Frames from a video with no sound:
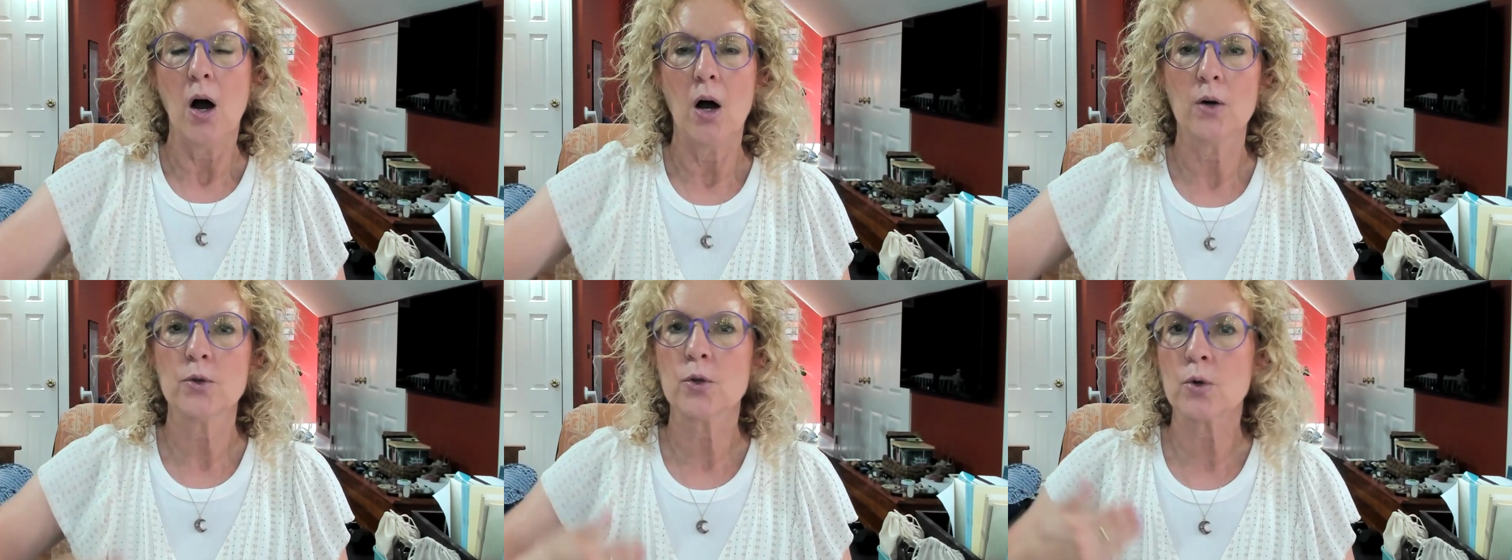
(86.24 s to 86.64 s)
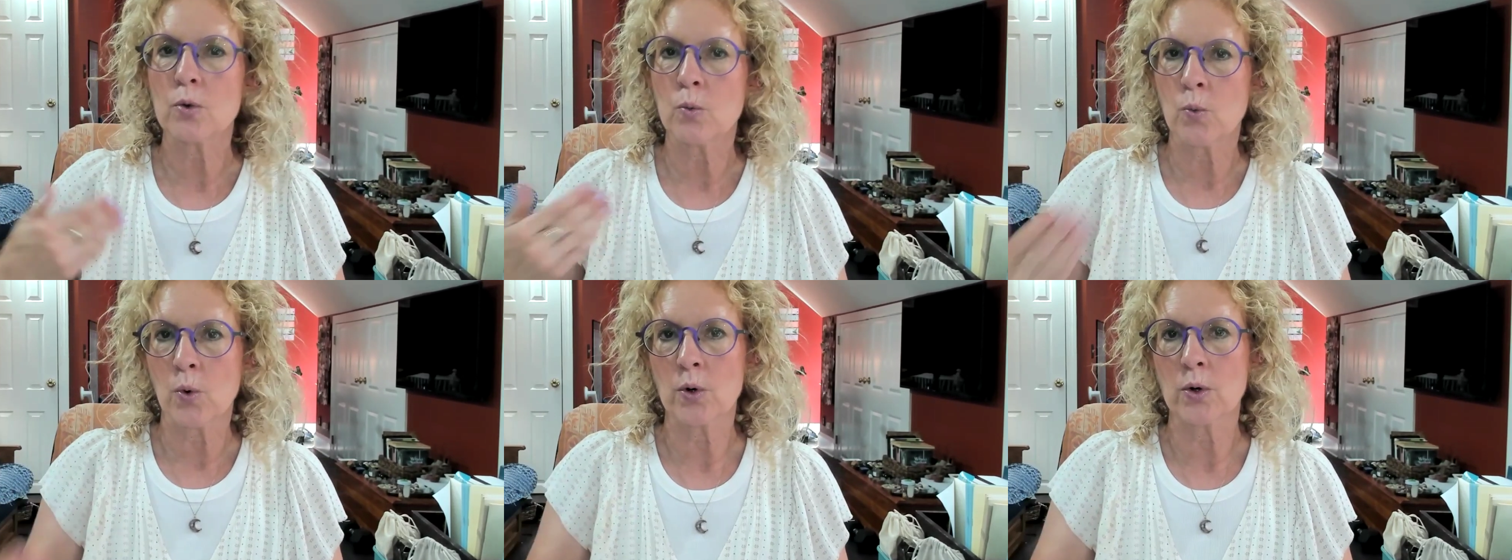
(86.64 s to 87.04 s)

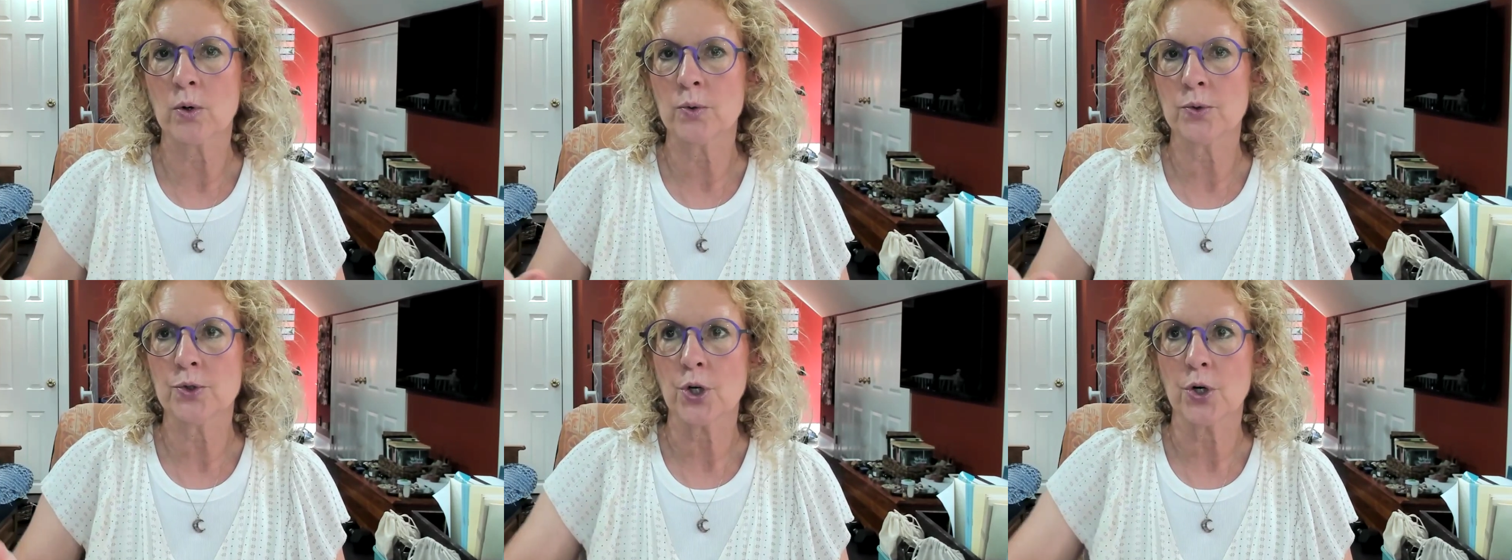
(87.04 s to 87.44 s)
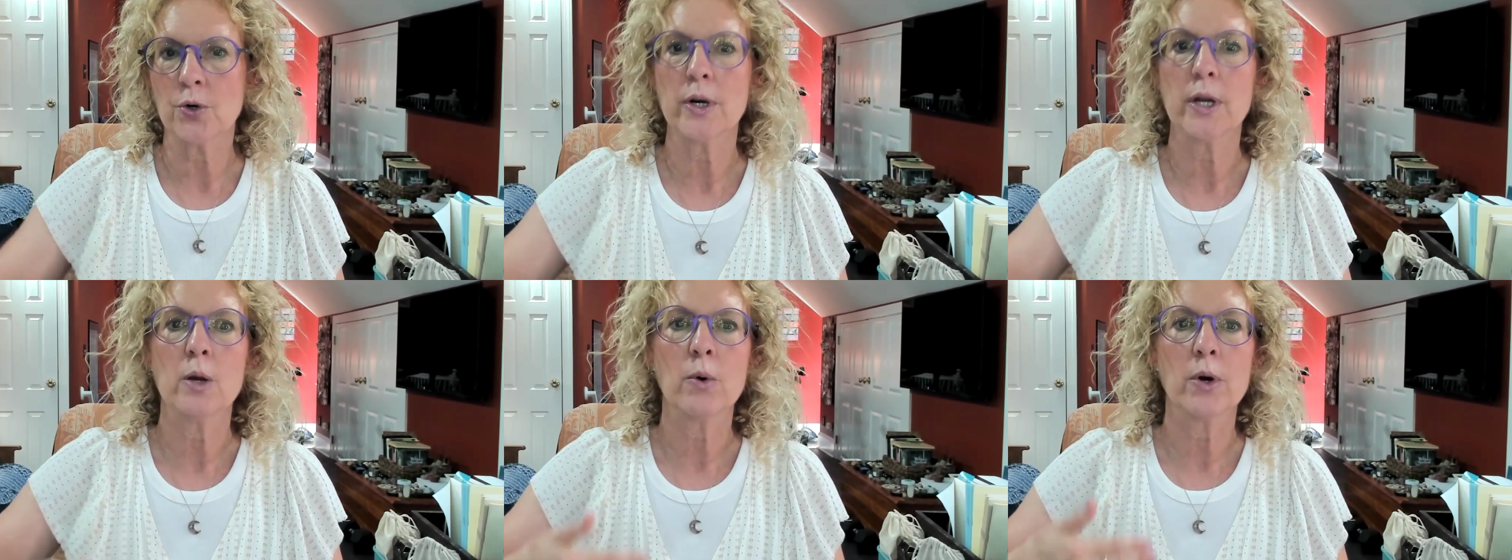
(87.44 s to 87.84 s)
underworld
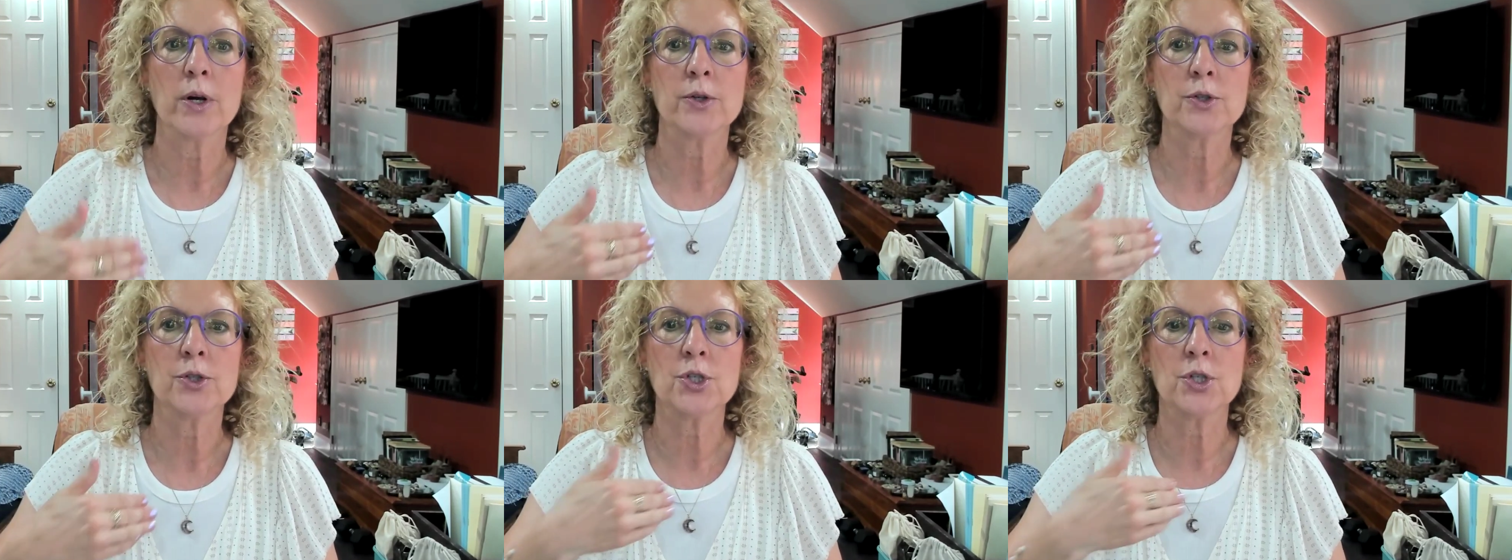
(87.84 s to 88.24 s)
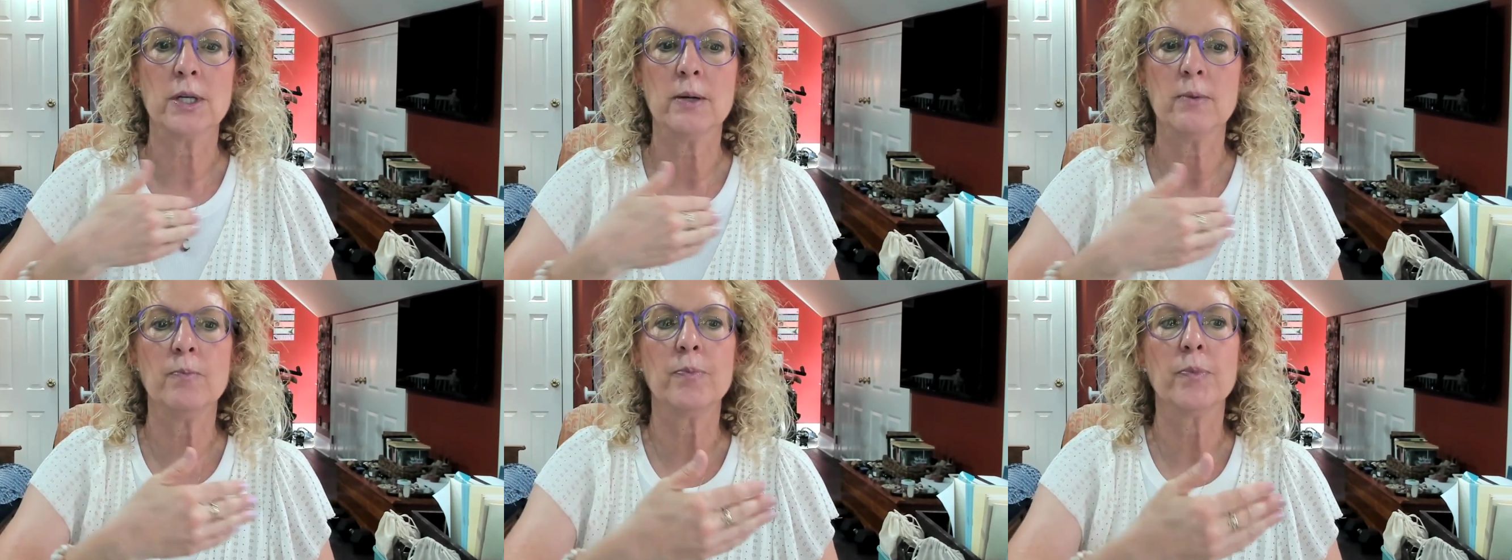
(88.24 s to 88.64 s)
journey where
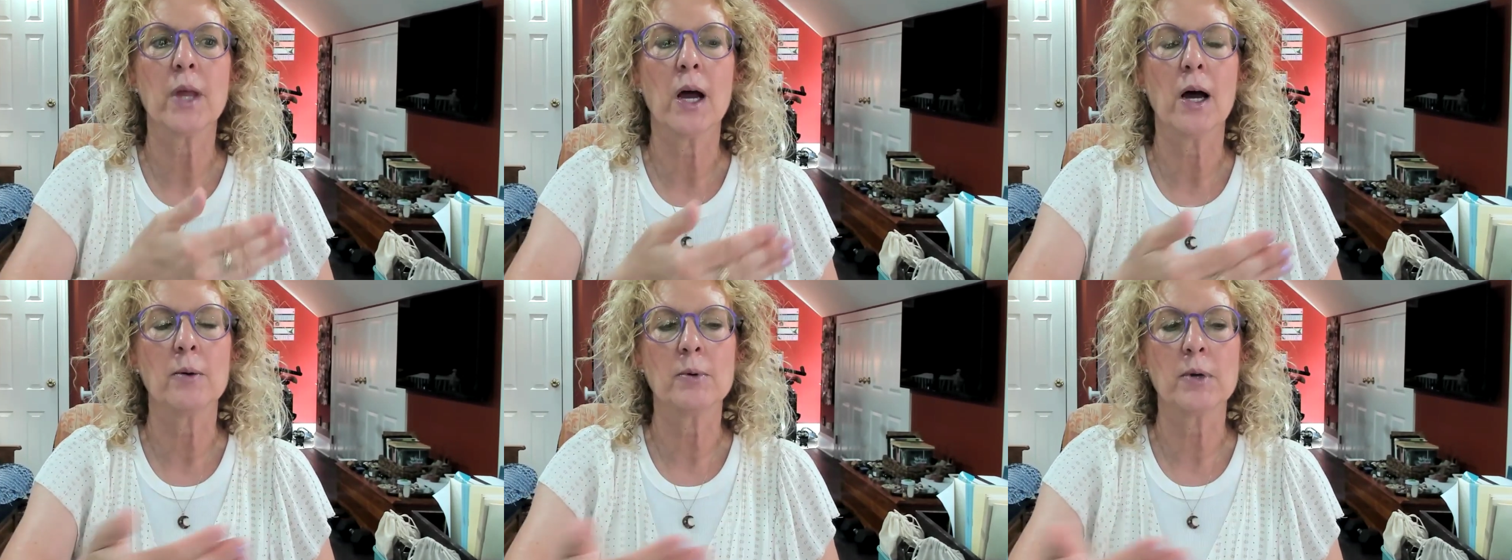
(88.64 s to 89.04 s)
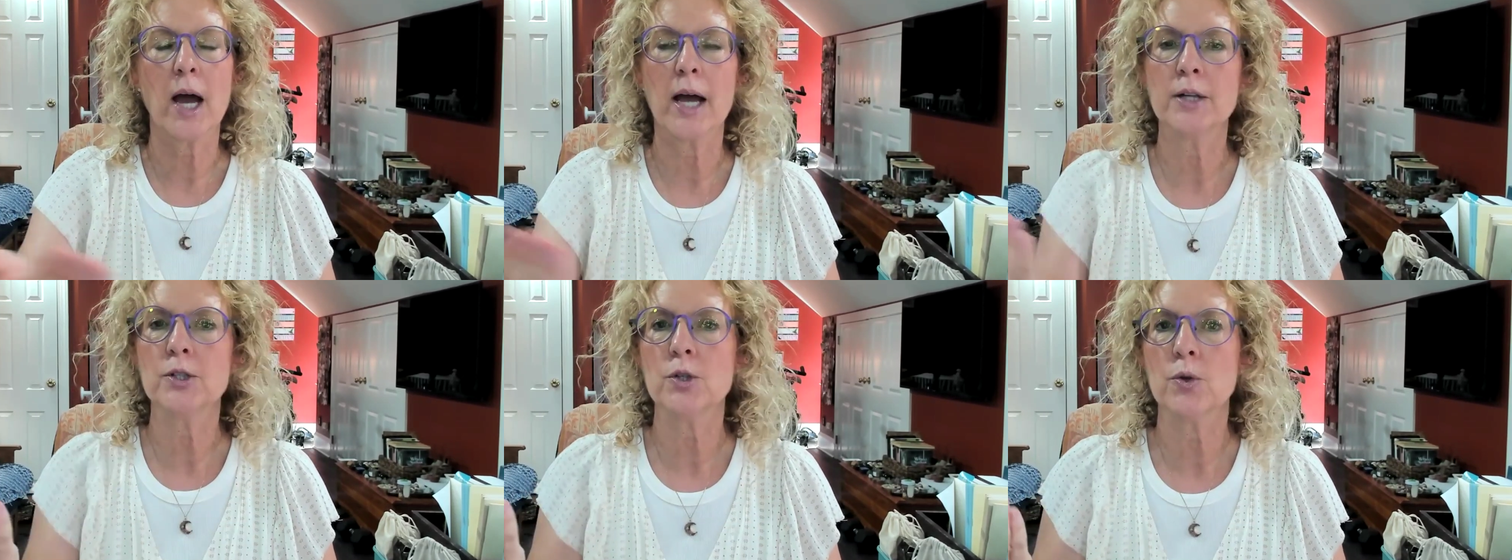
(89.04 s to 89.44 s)
she
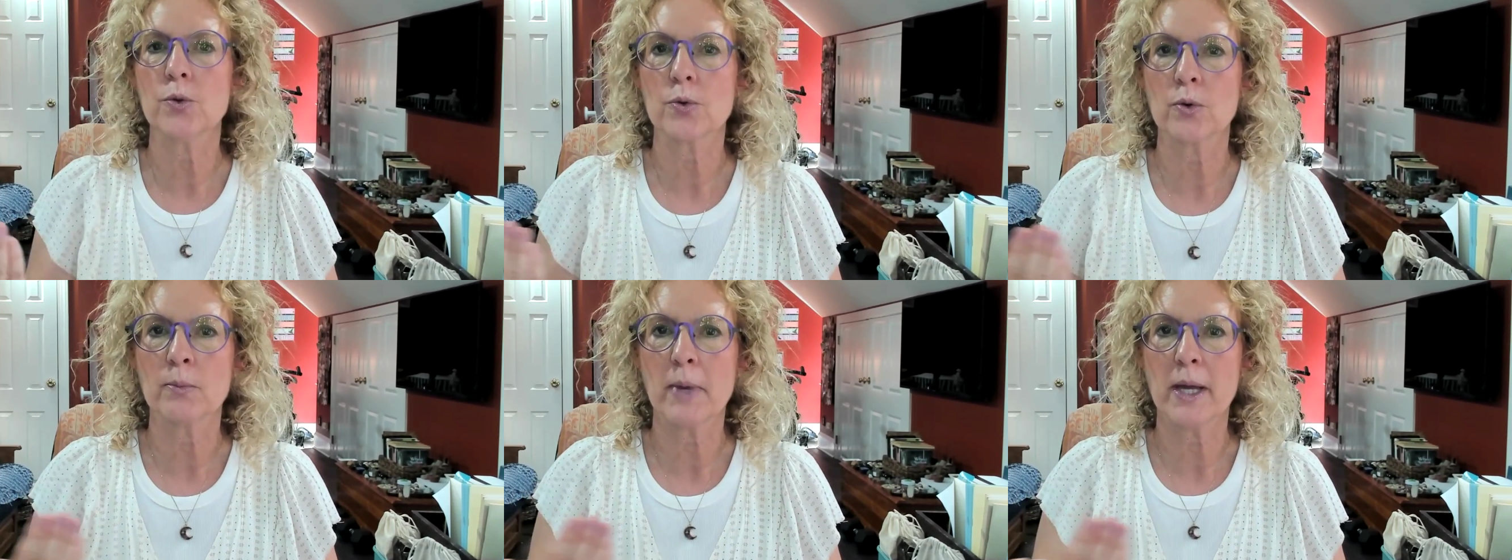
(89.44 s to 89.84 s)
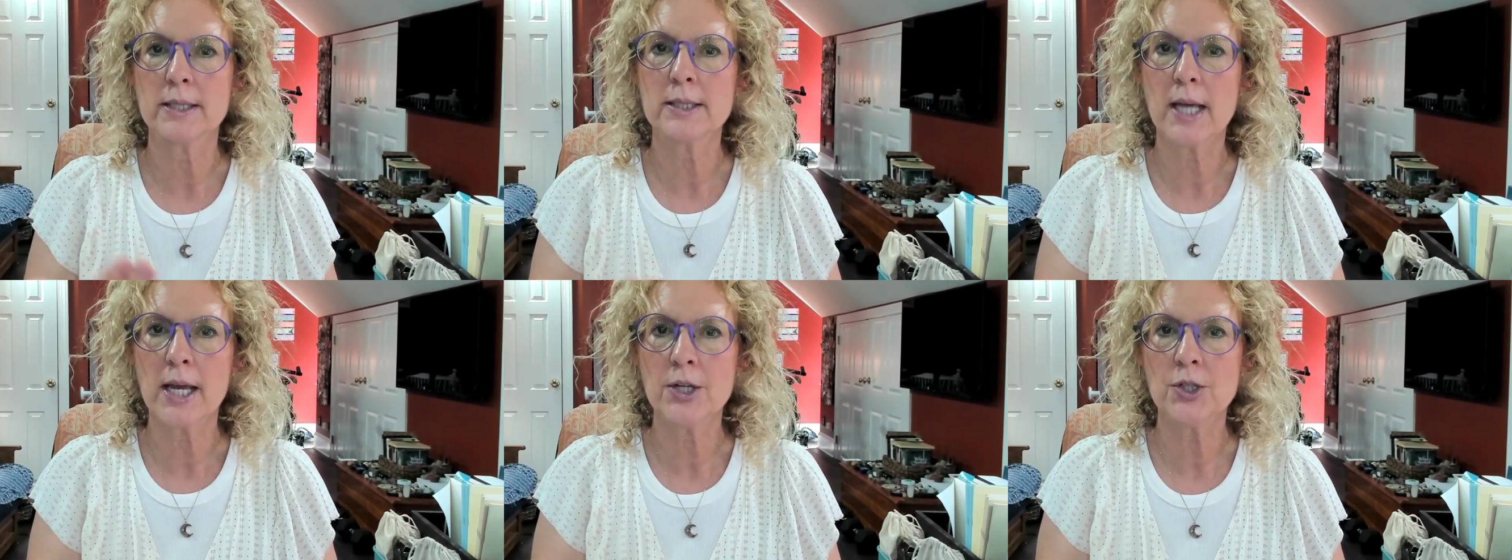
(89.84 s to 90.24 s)
guides you through
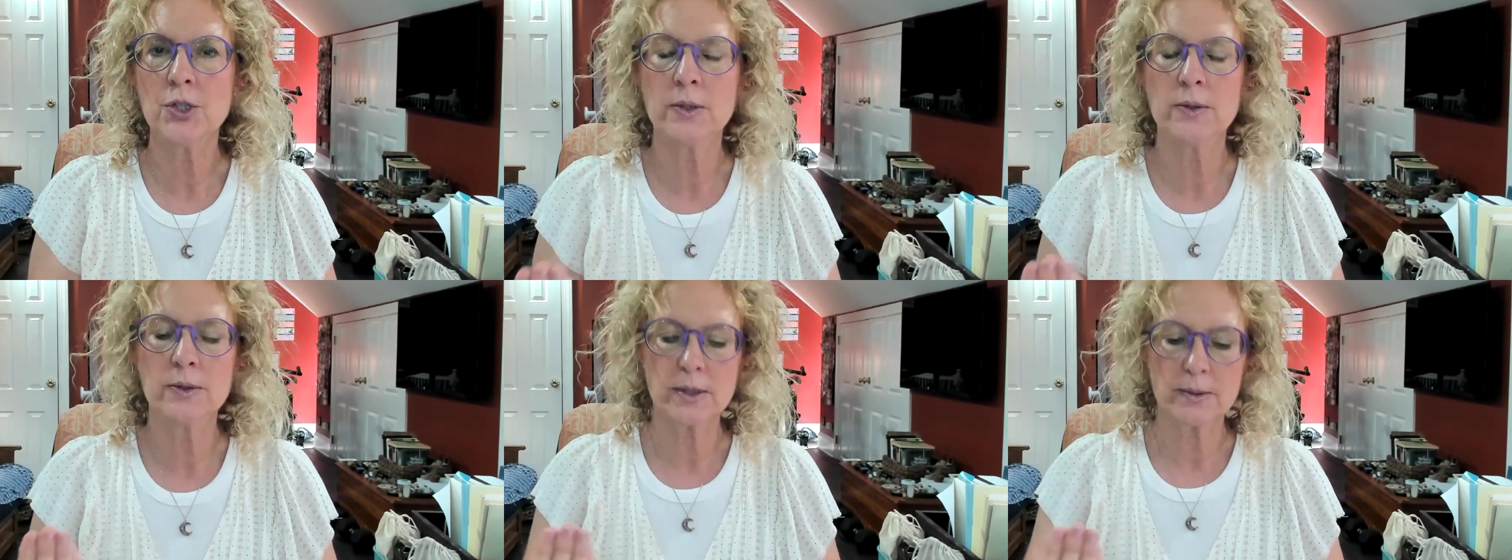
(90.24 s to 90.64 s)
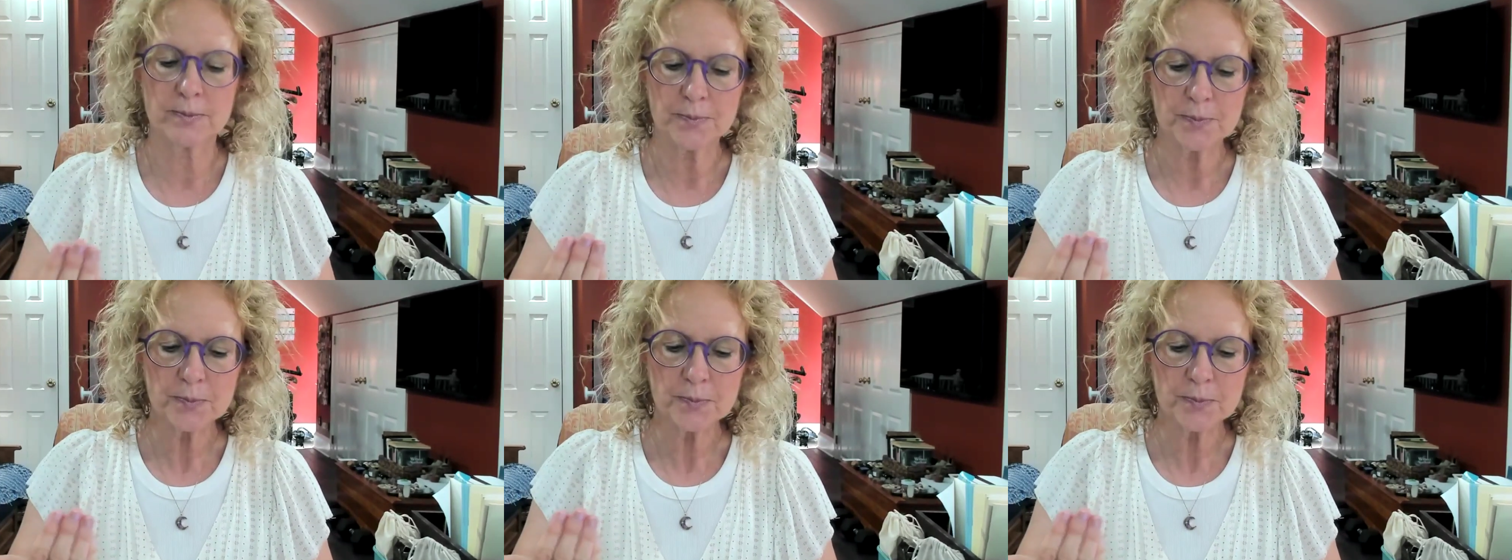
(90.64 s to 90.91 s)
meditations